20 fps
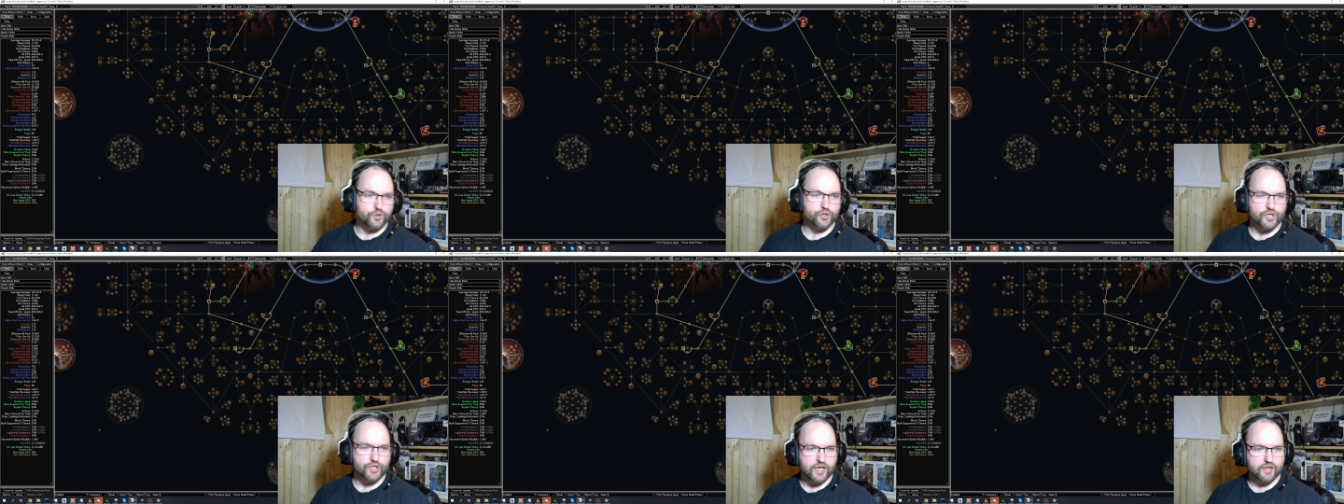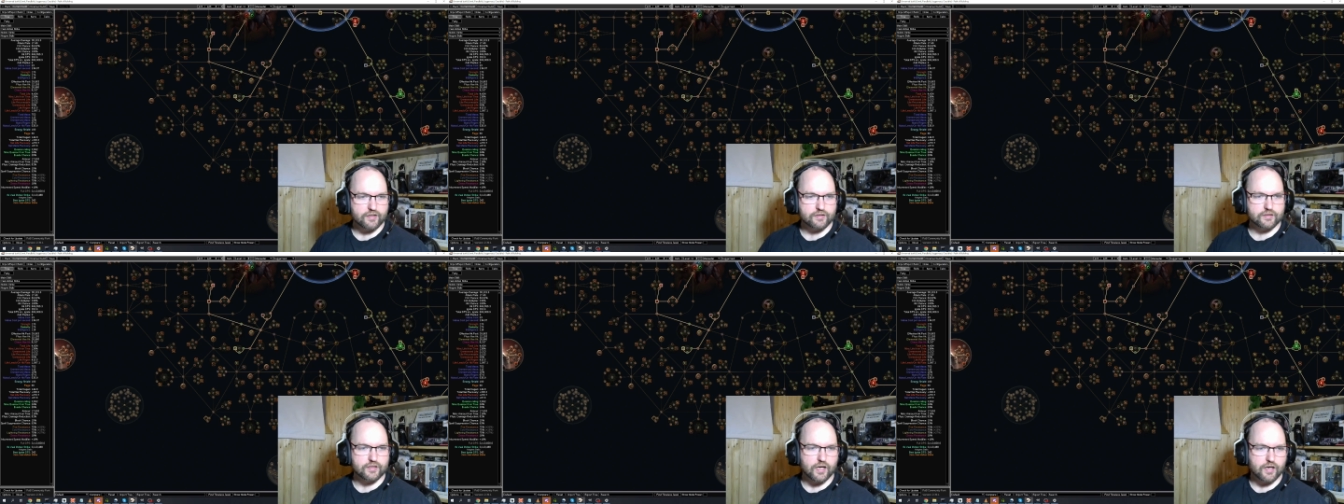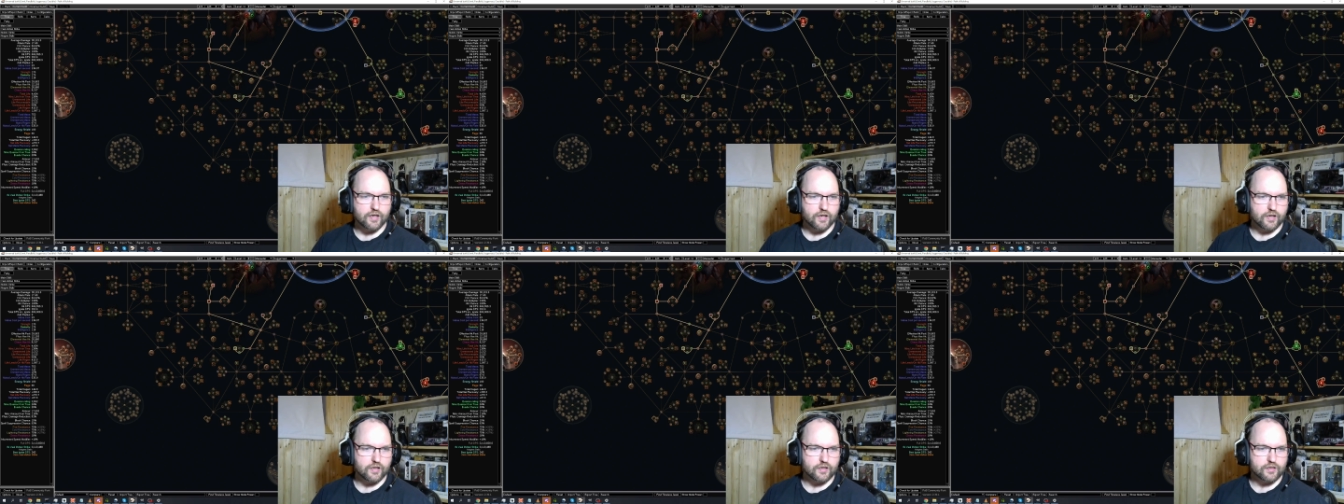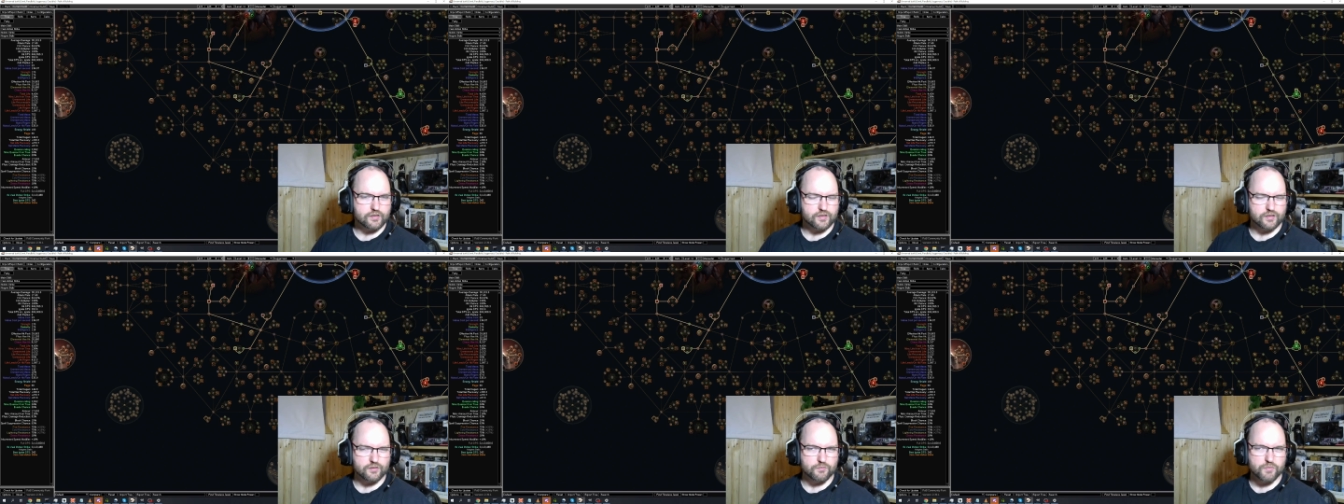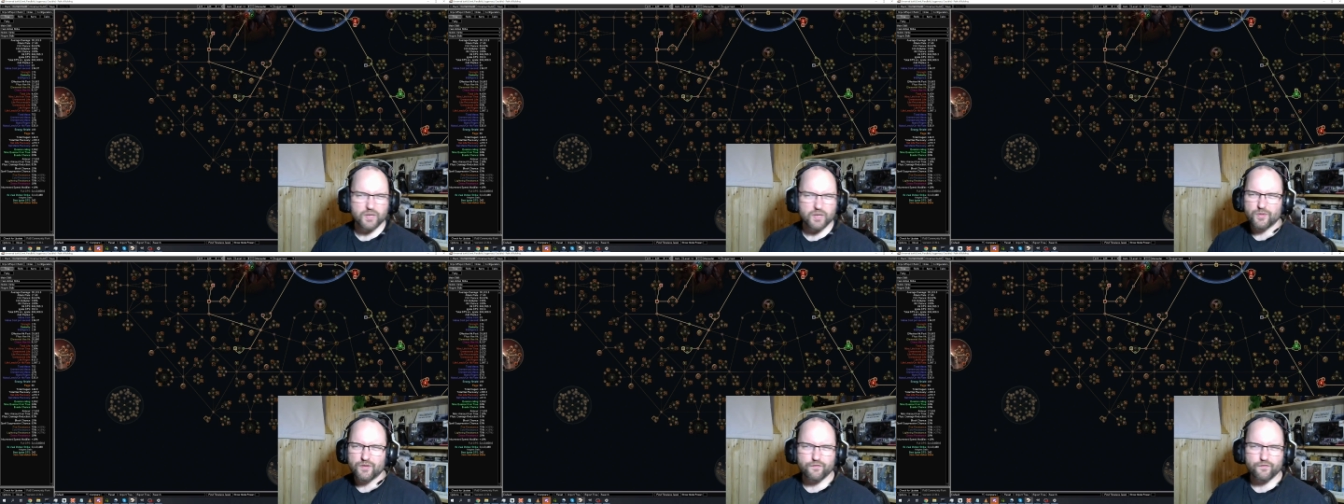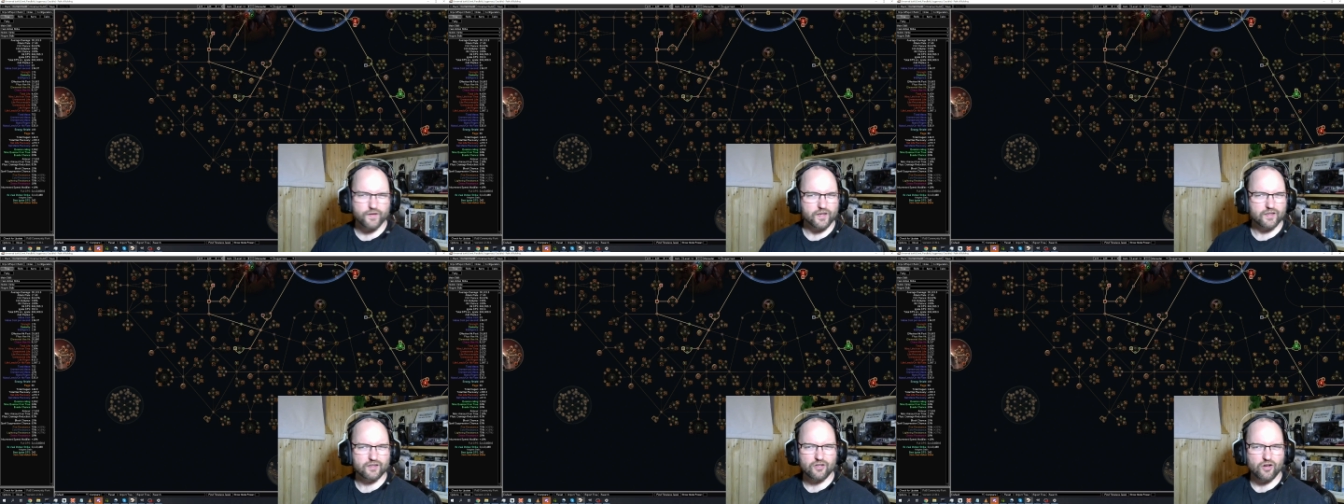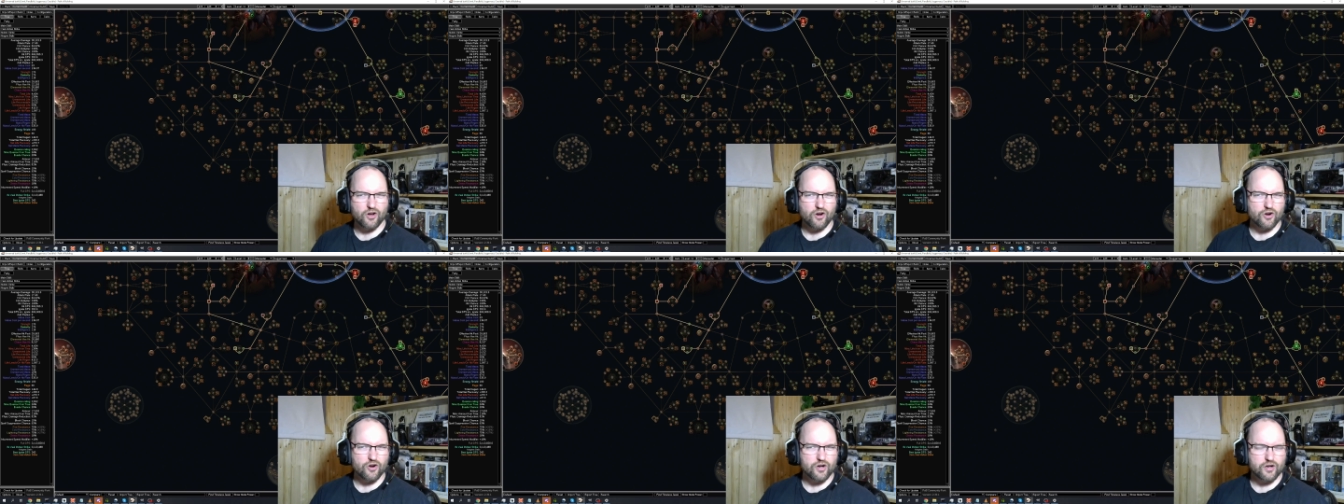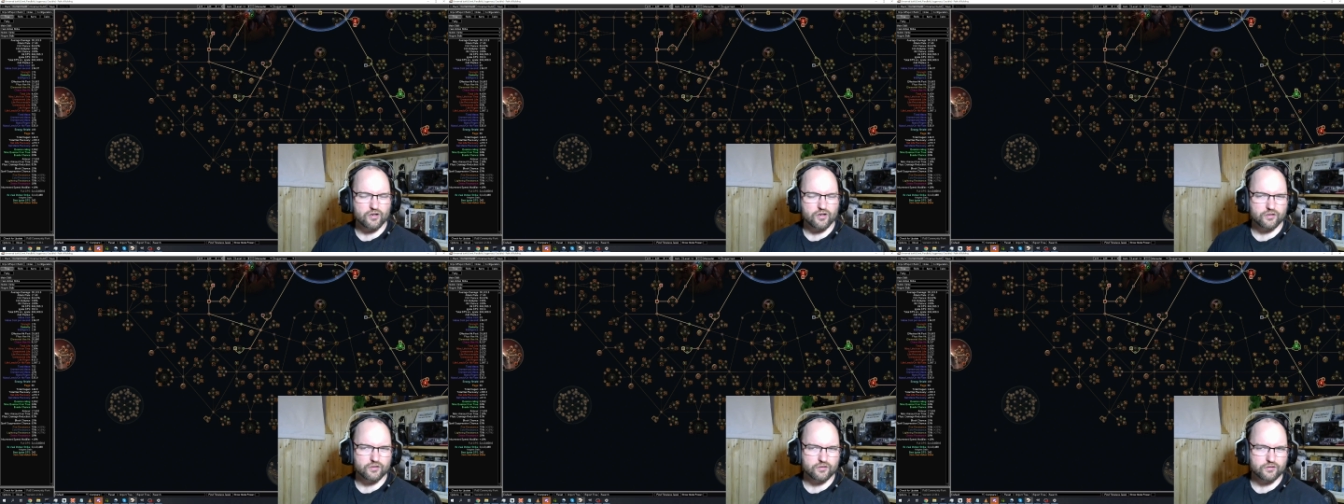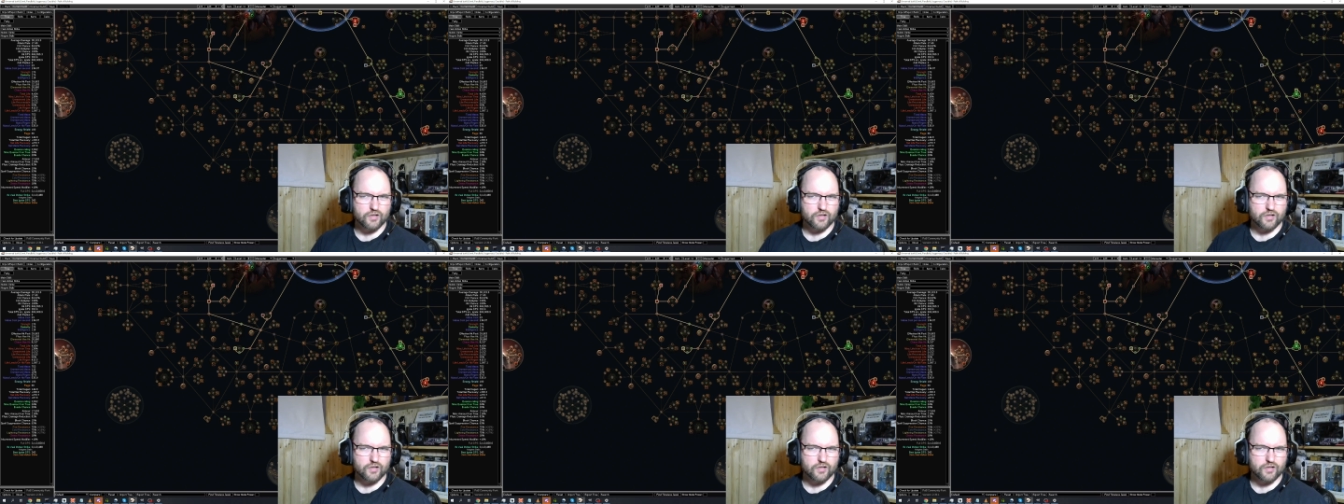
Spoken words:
projectiles, and maybe Vintar.